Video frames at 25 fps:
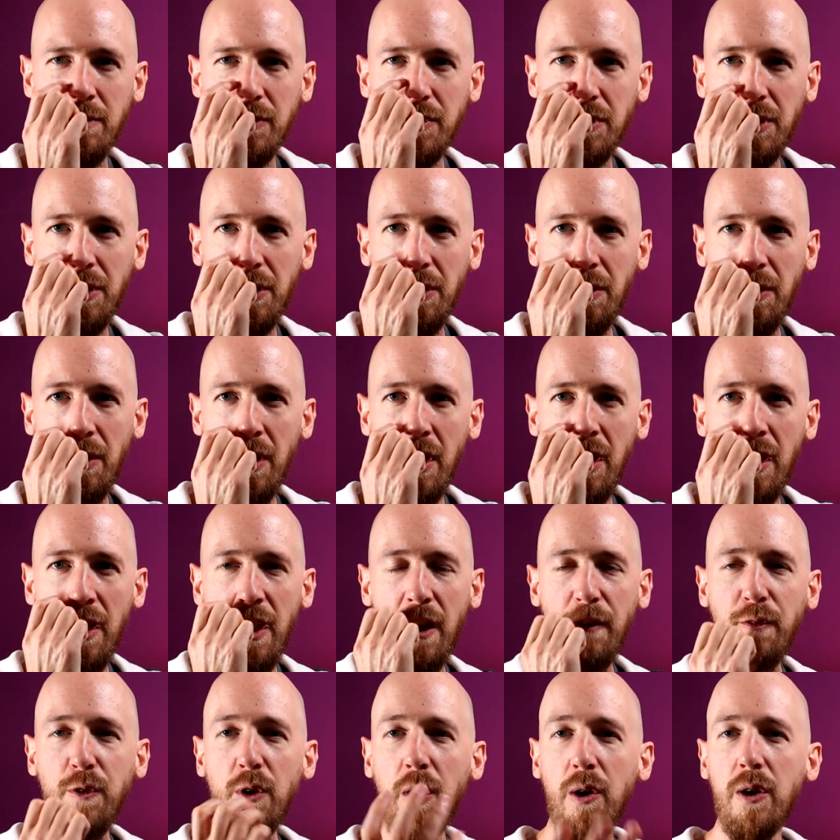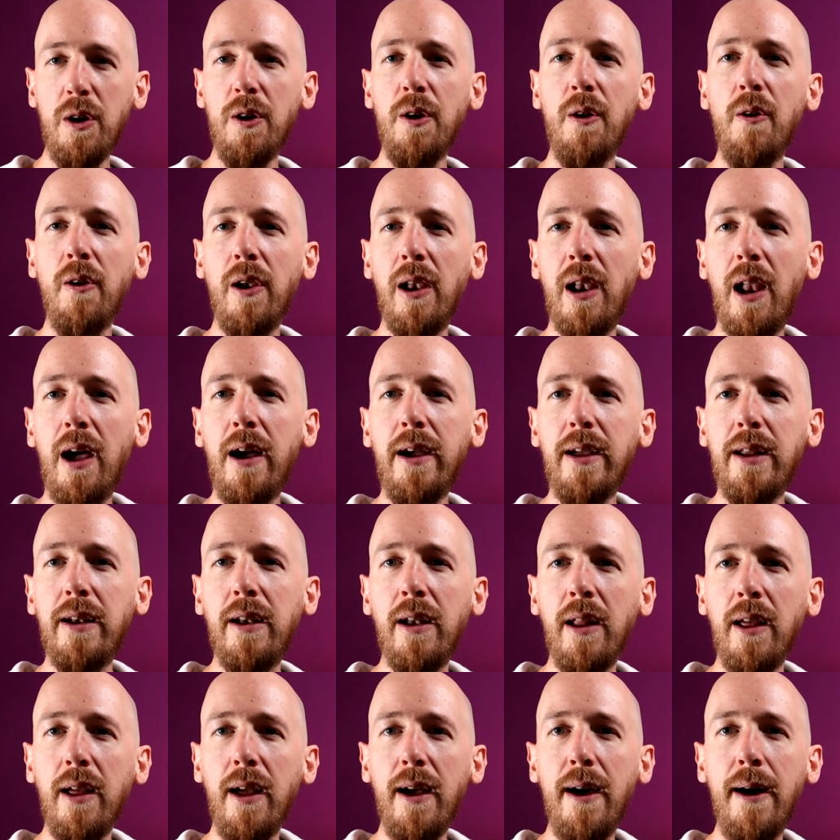So if you're looking
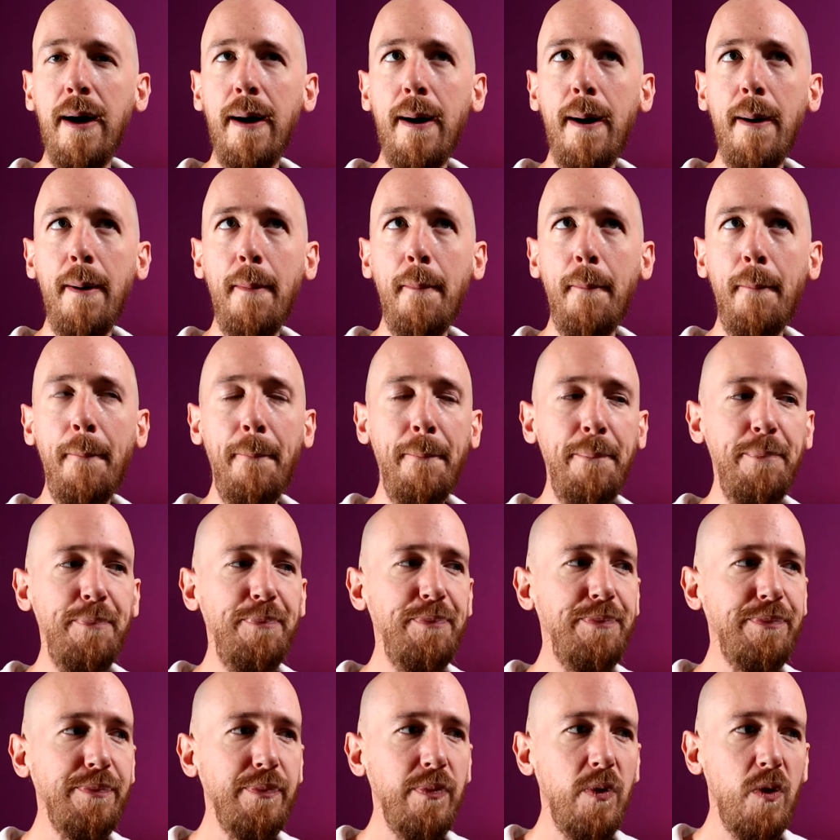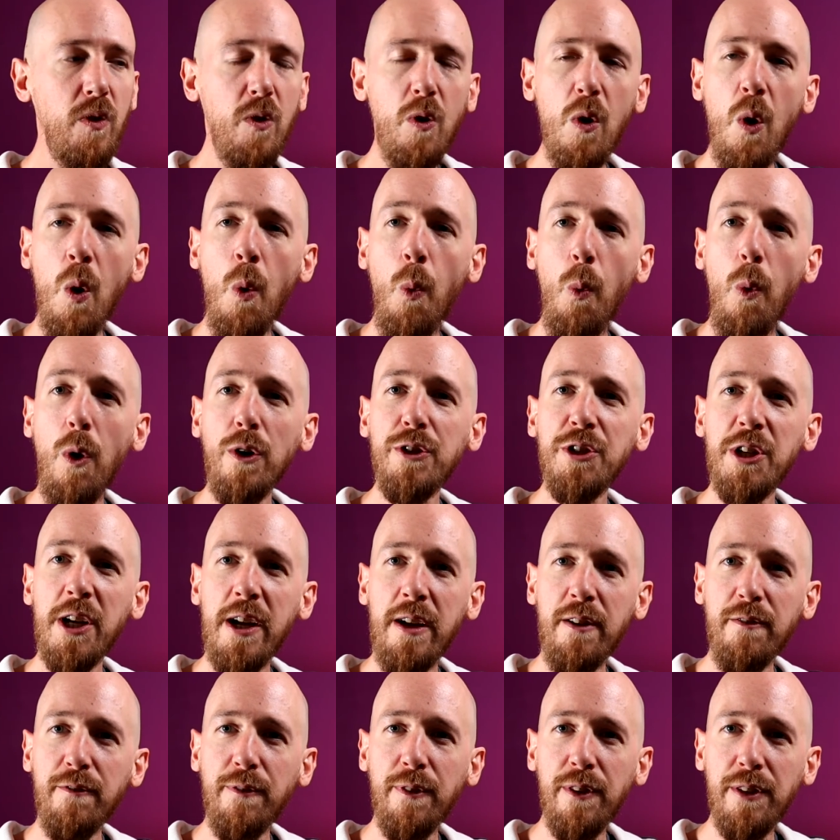online, watch
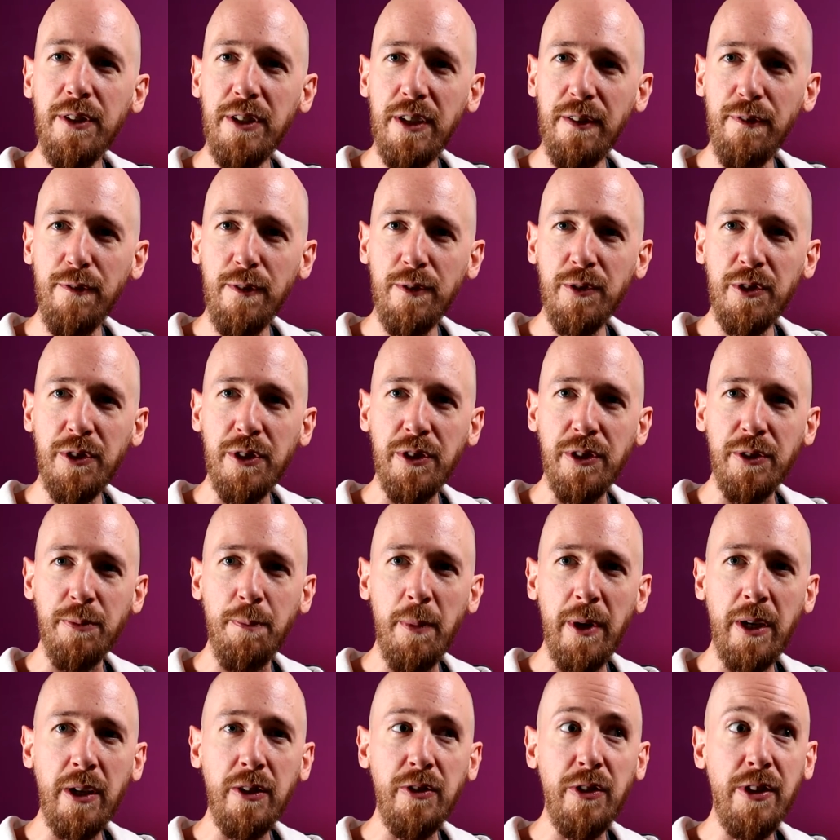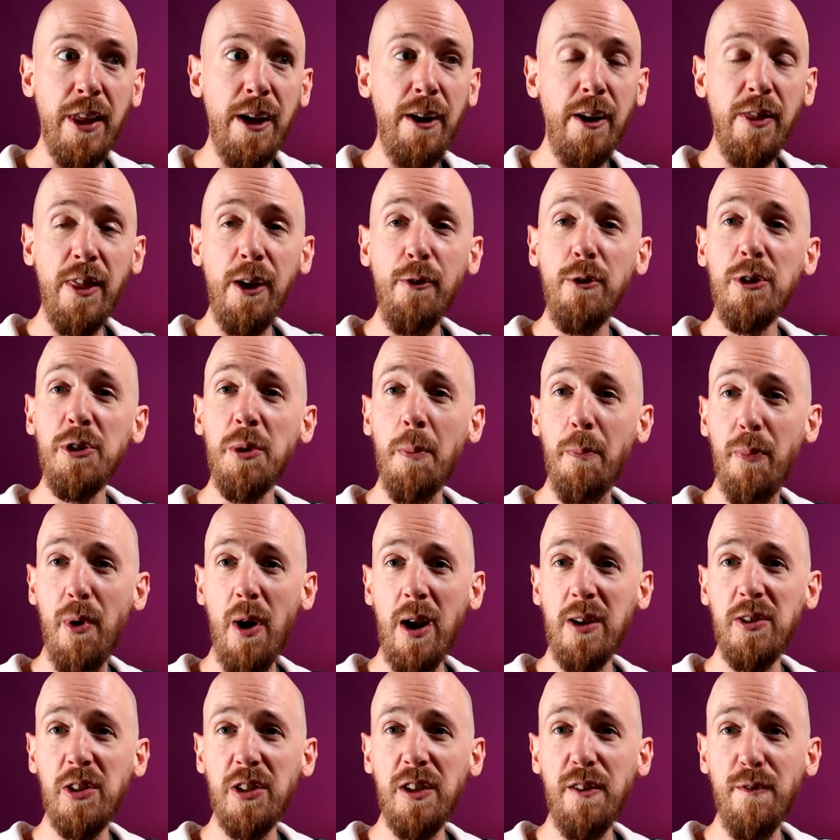out for the differences, because there is a
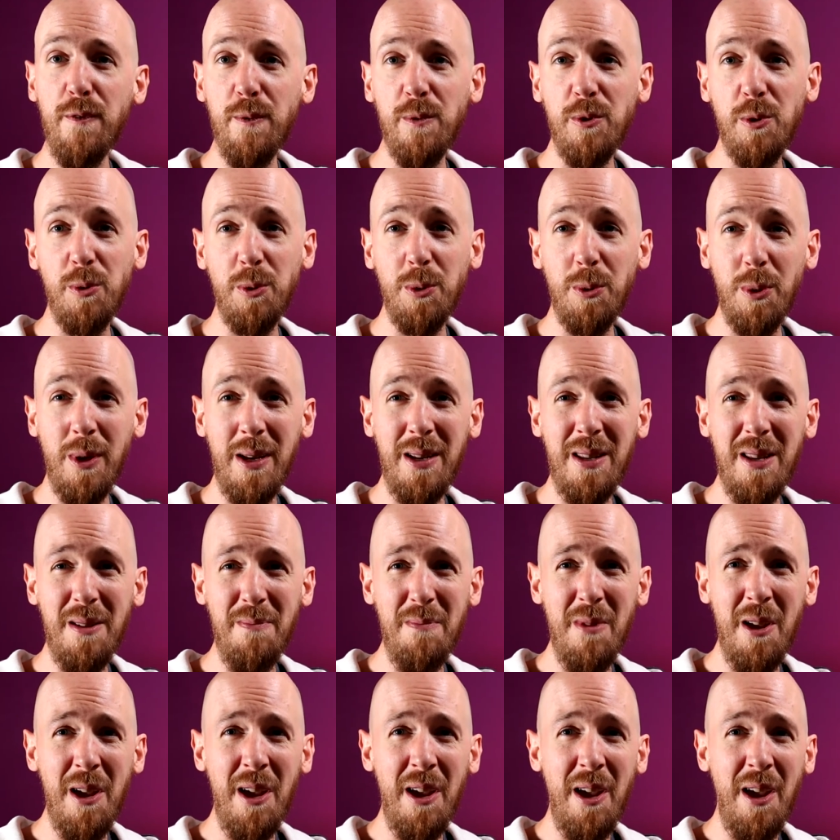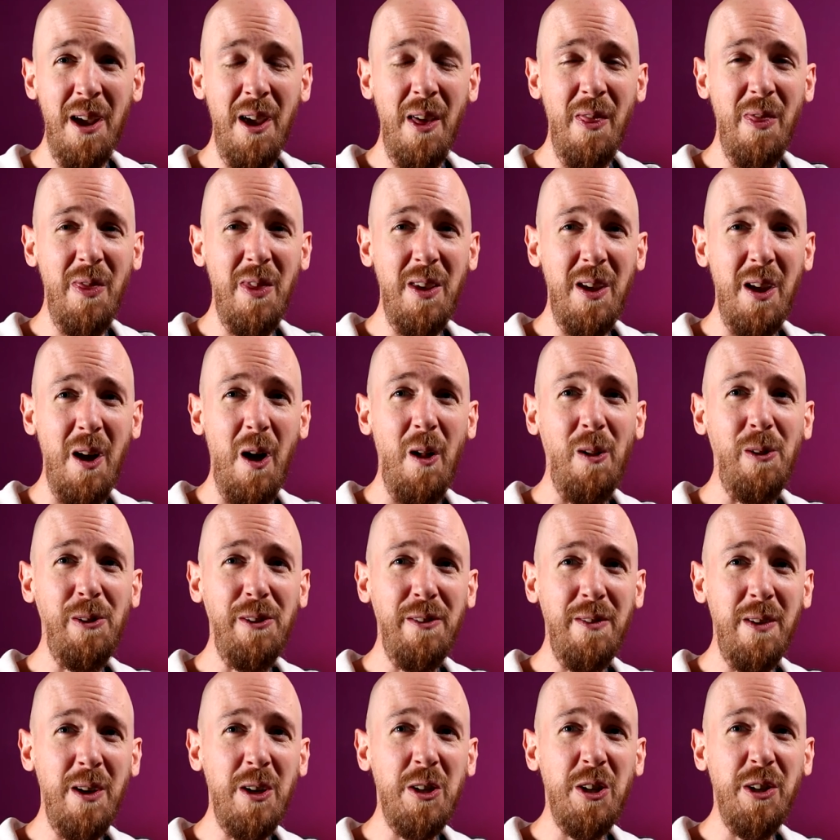price difference between them. The older
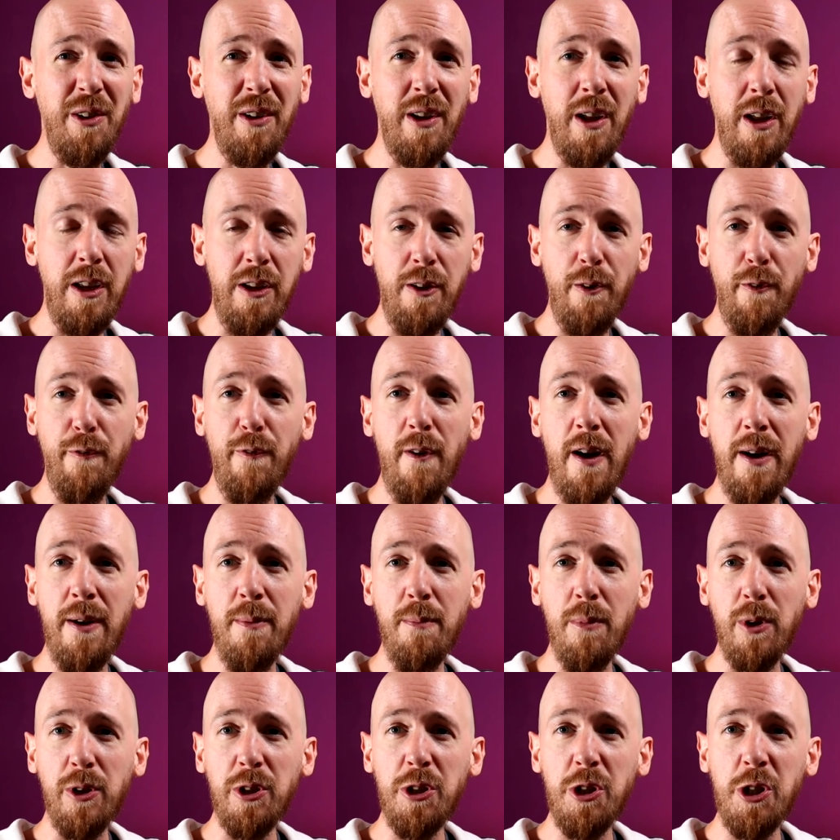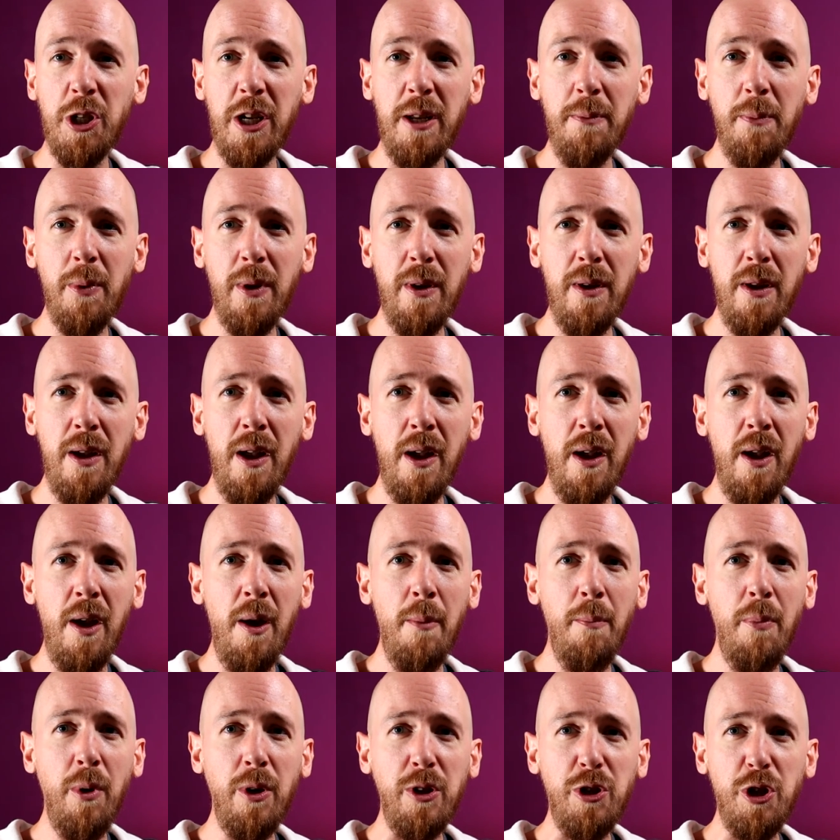version that you'll find much cheaper,
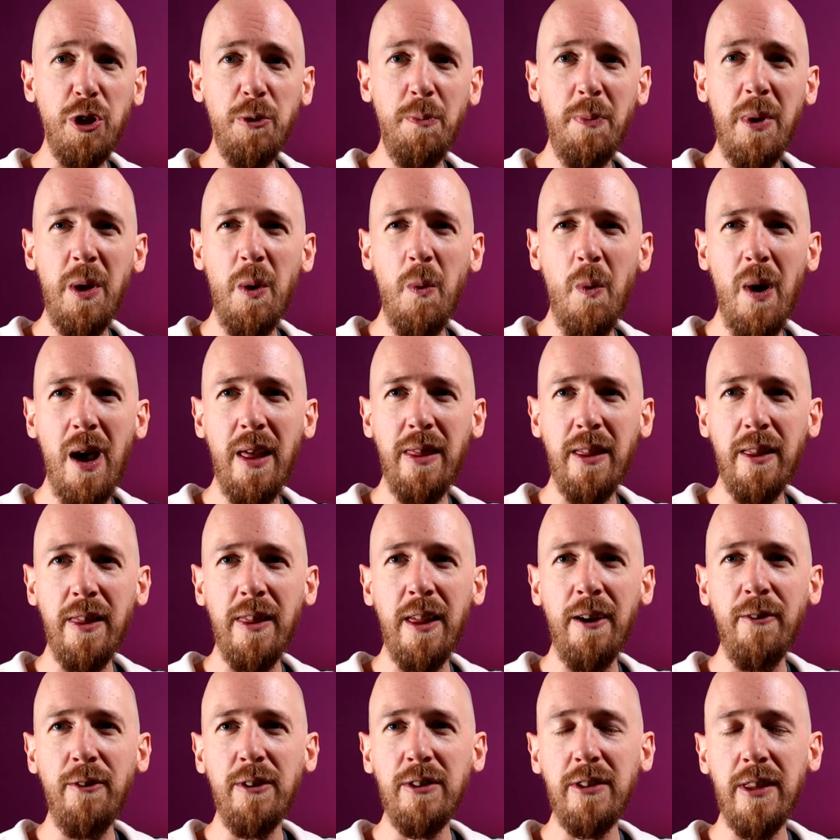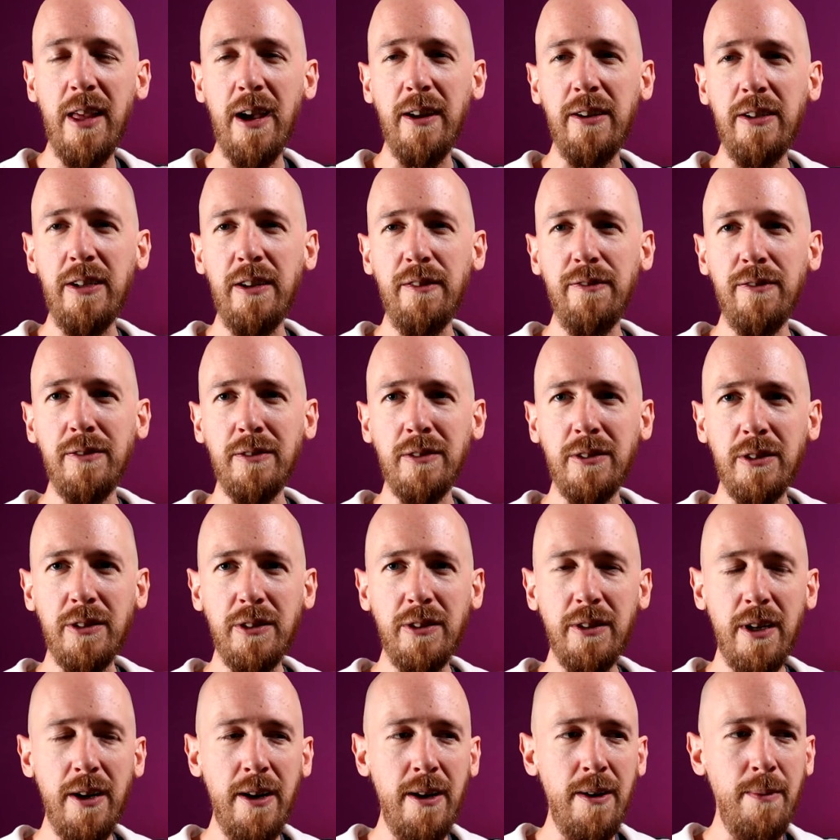but just be aware that there is that
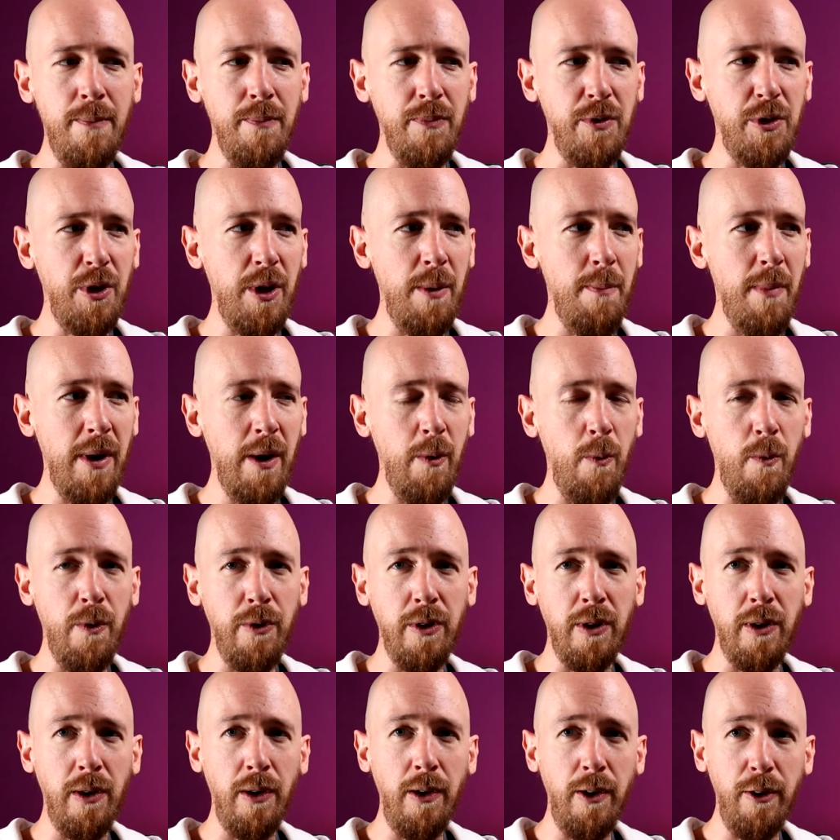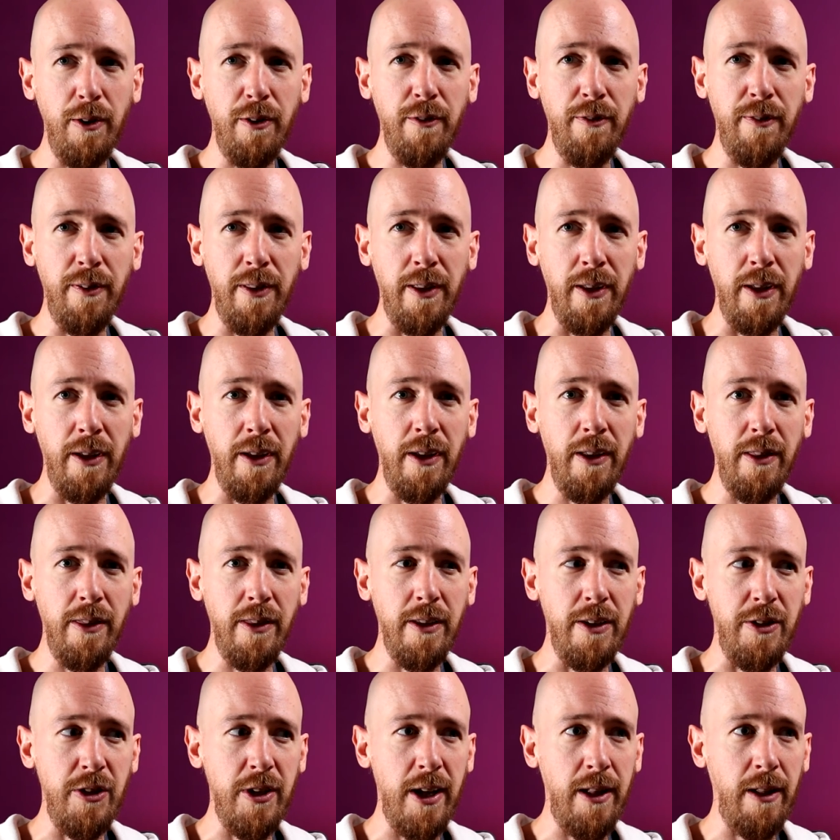difference. So you might want to look for the
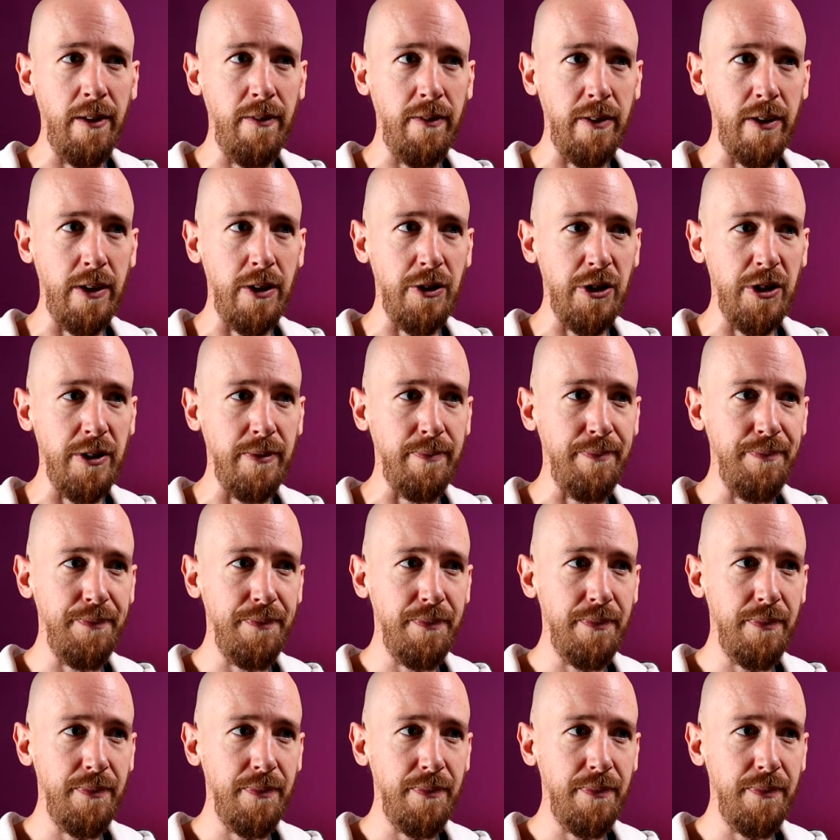gel version.